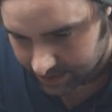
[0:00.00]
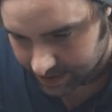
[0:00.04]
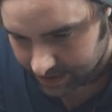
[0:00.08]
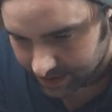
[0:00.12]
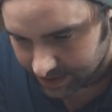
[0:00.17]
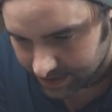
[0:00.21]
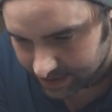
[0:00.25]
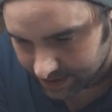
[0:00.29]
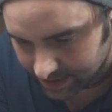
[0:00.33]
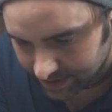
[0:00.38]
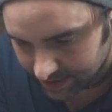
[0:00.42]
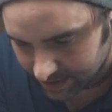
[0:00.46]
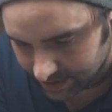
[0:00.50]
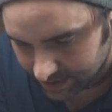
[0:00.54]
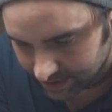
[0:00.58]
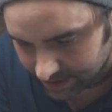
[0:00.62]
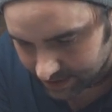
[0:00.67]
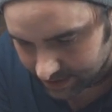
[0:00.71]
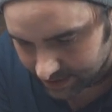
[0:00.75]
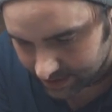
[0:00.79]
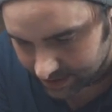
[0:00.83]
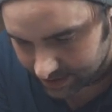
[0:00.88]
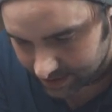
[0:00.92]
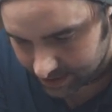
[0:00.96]
ahead
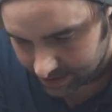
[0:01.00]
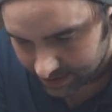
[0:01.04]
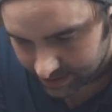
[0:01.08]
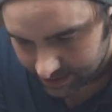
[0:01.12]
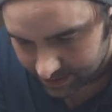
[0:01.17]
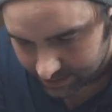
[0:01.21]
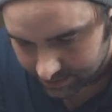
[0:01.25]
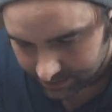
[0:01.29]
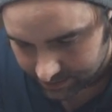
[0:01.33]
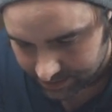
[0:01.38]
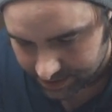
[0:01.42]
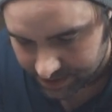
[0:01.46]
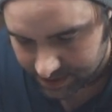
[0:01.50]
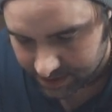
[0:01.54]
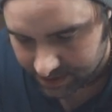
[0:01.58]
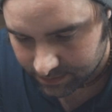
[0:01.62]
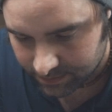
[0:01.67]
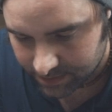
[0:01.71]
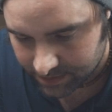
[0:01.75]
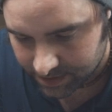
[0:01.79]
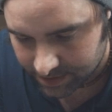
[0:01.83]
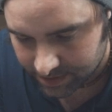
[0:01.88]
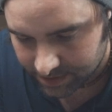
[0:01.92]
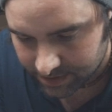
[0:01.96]
and
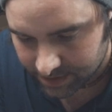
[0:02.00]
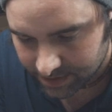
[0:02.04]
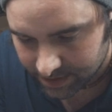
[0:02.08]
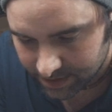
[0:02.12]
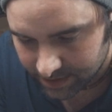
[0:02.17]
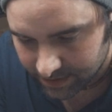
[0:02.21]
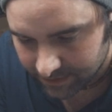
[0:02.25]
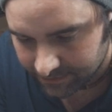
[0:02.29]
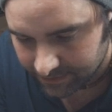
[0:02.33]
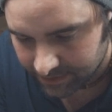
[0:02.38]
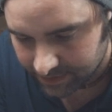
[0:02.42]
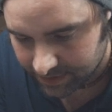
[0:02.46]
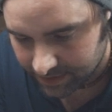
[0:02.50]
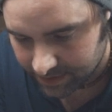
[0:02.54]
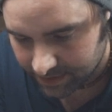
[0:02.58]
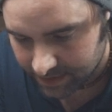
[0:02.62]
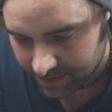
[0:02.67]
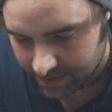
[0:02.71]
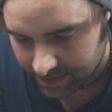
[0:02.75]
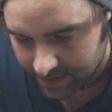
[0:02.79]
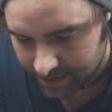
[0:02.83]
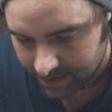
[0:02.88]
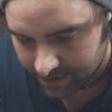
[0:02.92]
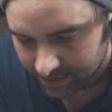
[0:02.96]
redeem another gift
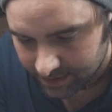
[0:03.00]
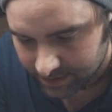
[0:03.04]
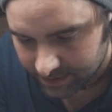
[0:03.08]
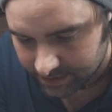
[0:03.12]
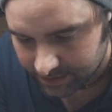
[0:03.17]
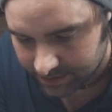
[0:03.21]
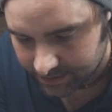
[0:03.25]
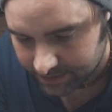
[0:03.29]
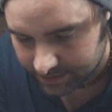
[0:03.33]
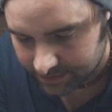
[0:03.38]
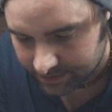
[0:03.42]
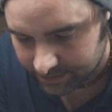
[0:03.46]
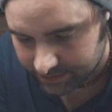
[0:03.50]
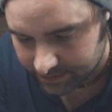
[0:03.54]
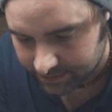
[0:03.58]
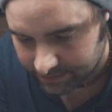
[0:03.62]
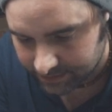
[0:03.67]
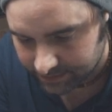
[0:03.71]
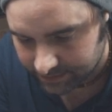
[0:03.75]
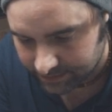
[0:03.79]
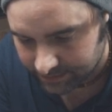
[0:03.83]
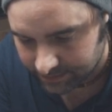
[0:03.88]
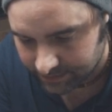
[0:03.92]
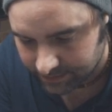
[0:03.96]
card.
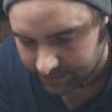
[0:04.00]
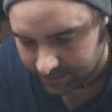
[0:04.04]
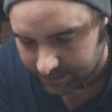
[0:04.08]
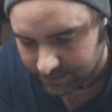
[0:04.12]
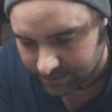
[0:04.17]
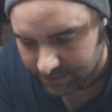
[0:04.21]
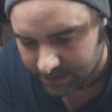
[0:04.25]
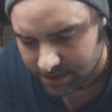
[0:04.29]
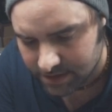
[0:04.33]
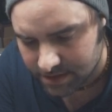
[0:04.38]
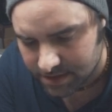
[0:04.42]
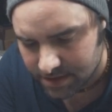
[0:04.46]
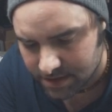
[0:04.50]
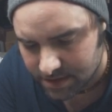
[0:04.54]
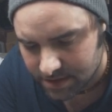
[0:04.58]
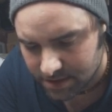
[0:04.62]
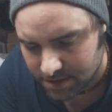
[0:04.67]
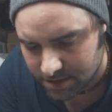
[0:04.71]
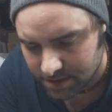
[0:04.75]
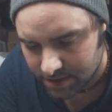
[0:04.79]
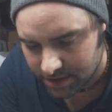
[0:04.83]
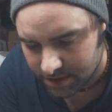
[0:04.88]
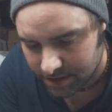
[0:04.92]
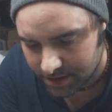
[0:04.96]
Let's
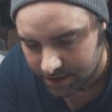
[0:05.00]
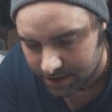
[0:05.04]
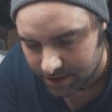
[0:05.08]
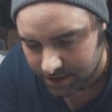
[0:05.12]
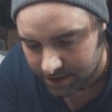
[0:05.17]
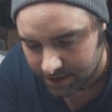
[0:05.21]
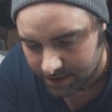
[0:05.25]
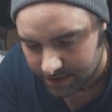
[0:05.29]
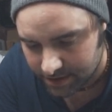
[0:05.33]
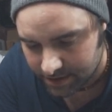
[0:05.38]
see here.